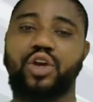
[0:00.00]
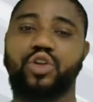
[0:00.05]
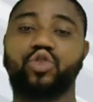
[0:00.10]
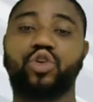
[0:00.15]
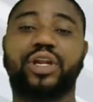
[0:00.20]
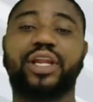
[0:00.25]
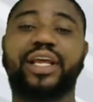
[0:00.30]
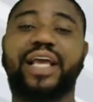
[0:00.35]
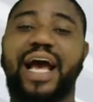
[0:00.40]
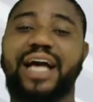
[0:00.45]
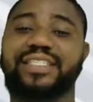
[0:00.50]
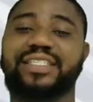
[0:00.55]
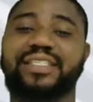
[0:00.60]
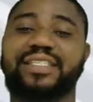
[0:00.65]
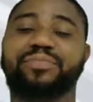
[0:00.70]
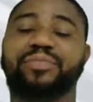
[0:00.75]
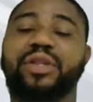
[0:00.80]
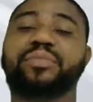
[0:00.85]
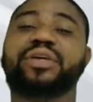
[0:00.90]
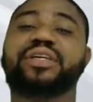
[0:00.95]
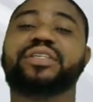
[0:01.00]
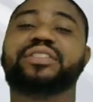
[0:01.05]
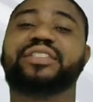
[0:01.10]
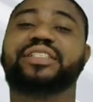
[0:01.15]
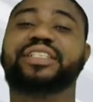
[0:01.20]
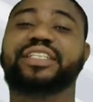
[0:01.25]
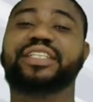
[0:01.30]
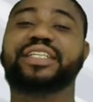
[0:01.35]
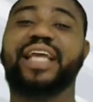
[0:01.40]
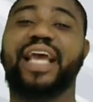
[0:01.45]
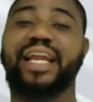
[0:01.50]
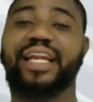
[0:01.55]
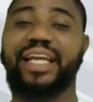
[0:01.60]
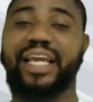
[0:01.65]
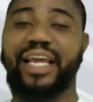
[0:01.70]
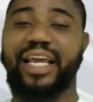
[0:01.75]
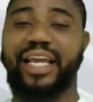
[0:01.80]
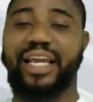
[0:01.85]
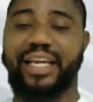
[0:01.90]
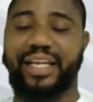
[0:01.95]
Nucleic acid simply means
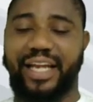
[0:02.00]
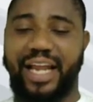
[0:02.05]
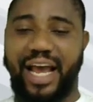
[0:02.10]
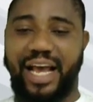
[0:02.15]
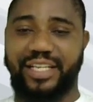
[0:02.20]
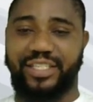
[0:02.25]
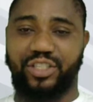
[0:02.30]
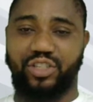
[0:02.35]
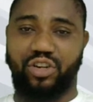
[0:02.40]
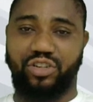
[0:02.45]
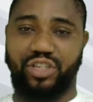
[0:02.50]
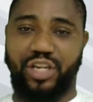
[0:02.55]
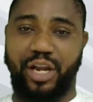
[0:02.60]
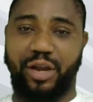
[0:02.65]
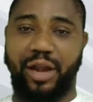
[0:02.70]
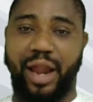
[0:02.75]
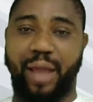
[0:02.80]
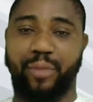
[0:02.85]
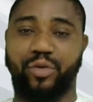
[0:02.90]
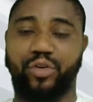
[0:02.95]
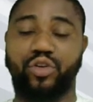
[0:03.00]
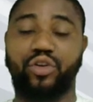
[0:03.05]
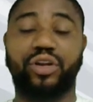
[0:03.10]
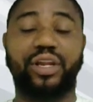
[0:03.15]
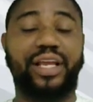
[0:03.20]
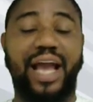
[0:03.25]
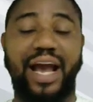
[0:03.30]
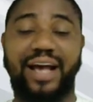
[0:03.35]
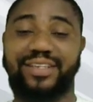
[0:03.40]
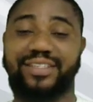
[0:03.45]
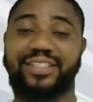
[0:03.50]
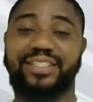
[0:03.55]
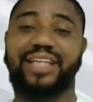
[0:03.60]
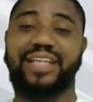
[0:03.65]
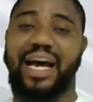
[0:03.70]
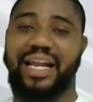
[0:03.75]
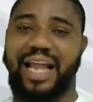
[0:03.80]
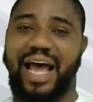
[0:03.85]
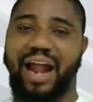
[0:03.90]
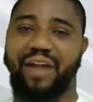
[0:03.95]
DNA, that's ribonucleic
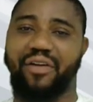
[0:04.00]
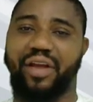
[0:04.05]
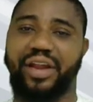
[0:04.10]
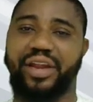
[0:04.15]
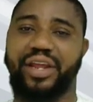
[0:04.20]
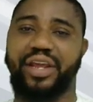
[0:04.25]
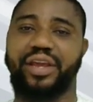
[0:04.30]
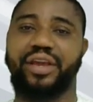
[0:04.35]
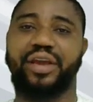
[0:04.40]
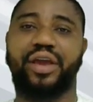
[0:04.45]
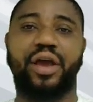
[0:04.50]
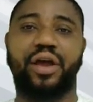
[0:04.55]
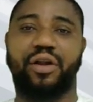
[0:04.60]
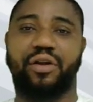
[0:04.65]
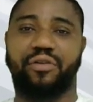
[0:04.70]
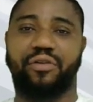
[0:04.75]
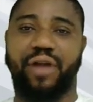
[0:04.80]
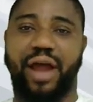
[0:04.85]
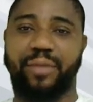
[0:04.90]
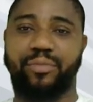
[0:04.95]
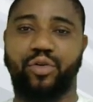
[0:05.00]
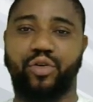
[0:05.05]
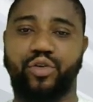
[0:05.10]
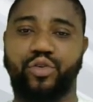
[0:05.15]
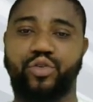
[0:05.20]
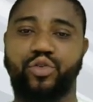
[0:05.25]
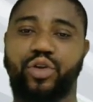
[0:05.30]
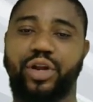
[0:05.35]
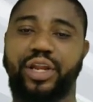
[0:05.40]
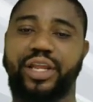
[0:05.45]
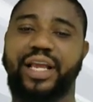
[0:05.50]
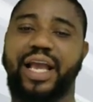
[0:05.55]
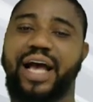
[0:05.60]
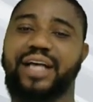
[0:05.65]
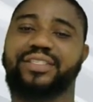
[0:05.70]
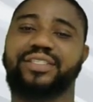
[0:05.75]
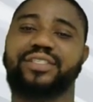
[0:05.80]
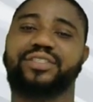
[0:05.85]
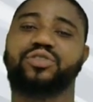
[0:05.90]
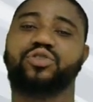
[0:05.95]
acid, and RNA, ribonucleic
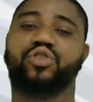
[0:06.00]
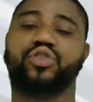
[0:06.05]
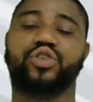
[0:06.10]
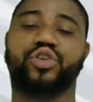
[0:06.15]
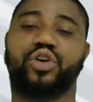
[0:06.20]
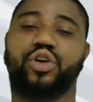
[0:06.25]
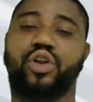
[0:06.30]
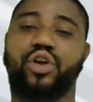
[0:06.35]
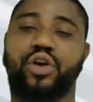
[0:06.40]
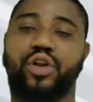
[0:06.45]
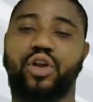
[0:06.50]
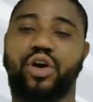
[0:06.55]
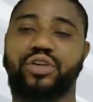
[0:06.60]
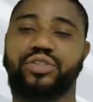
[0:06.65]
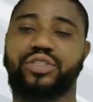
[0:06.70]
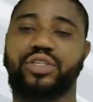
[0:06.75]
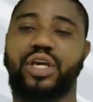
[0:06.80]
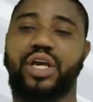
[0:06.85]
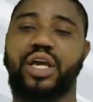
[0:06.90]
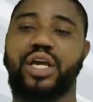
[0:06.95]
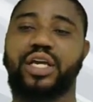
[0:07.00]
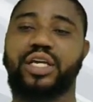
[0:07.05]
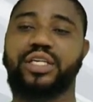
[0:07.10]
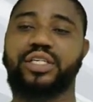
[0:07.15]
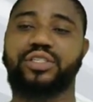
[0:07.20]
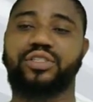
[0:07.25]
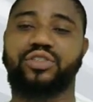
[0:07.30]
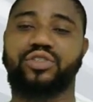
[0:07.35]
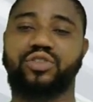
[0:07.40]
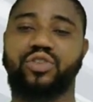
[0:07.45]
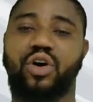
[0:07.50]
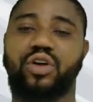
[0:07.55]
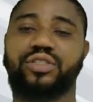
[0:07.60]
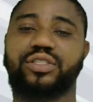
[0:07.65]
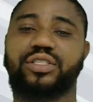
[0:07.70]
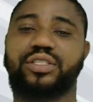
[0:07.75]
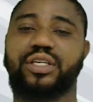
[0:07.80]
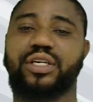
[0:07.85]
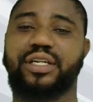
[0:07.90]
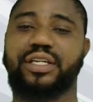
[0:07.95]
acid. So nucleolus is
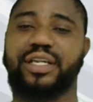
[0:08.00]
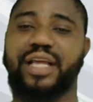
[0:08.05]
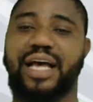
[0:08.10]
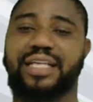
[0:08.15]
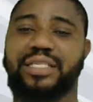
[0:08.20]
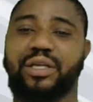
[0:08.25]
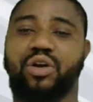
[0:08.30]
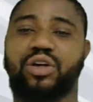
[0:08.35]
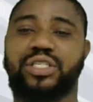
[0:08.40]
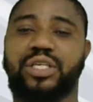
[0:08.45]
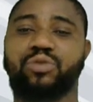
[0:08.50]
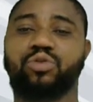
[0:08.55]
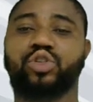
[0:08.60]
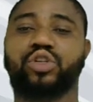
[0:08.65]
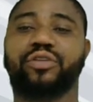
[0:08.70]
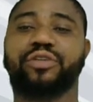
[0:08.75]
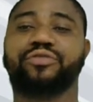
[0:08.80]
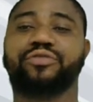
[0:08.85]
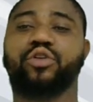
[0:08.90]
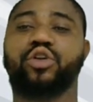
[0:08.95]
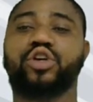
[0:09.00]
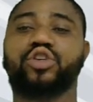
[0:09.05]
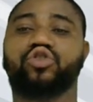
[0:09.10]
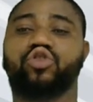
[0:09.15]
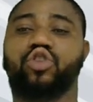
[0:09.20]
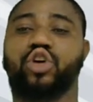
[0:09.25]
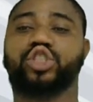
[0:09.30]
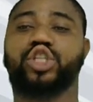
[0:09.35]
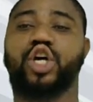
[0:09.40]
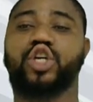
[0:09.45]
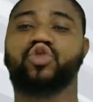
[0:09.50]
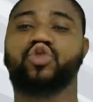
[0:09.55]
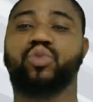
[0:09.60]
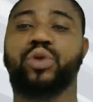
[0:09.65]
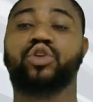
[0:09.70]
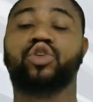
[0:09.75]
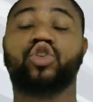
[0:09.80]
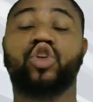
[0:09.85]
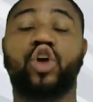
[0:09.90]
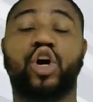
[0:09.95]
not the answer, because which of the following structures
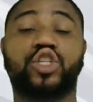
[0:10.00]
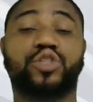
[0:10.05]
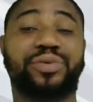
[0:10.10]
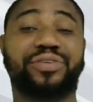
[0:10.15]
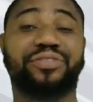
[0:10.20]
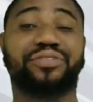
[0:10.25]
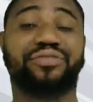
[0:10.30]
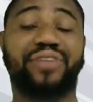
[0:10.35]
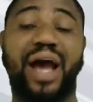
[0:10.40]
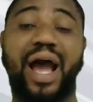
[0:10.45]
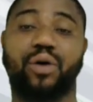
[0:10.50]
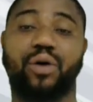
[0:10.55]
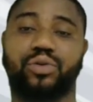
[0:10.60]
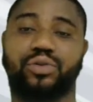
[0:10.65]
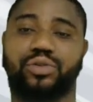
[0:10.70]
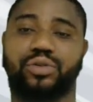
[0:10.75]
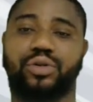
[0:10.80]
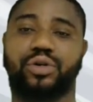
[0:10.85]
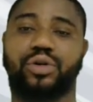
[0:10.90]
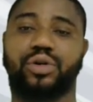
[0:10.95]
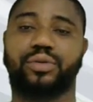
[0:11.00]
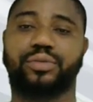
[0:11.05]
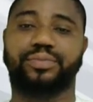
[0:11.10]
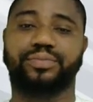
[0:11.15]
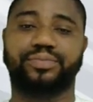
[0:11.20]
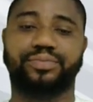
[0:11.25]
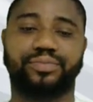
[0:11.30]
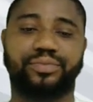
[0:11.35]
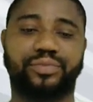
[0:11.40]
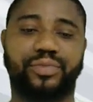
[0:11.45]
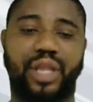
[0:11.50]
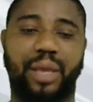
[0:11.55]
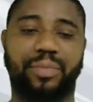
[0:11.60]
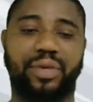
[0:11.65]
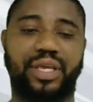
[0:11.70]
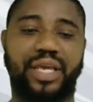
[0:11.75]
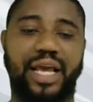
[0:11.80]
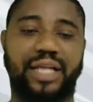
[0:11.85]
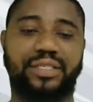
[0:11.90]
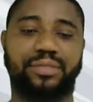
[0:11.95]
will not be found? Let
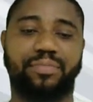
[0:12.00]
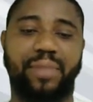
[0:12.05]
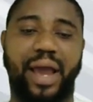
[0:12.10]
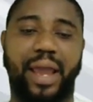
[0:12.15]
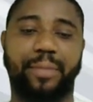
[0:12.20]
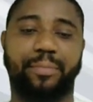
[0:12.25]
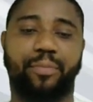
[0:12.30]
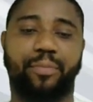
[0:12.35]
me get my